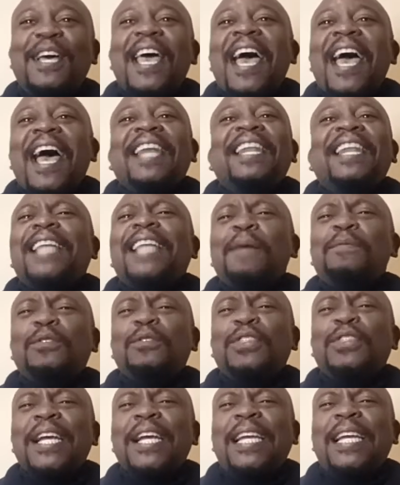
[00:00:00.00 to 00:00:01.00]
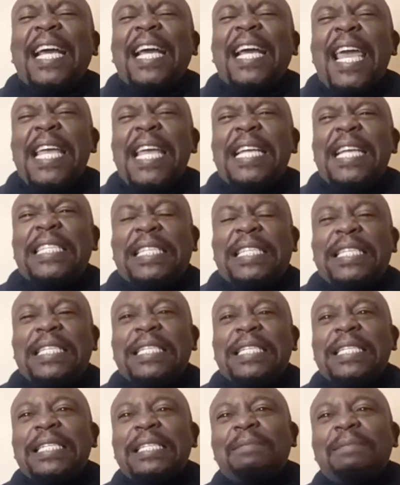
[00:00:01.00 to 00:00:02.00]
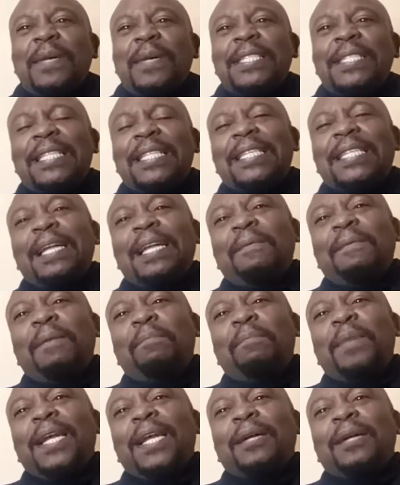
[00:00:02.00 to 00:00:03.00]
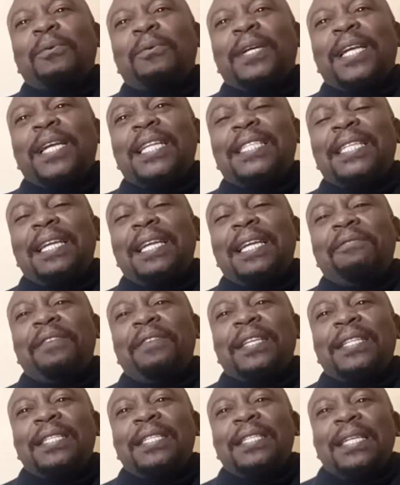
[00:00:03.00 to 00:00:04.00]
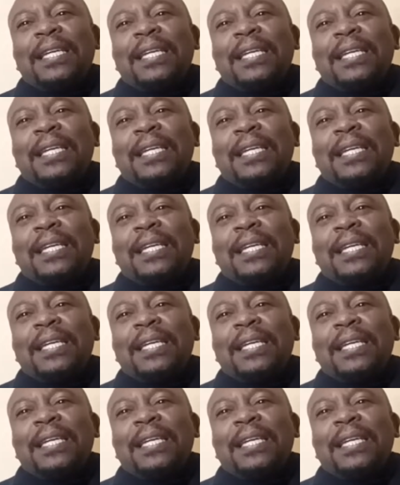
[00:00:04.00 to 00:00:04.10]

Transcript: And at times you think like, Eish, Mandati never paid grade 11.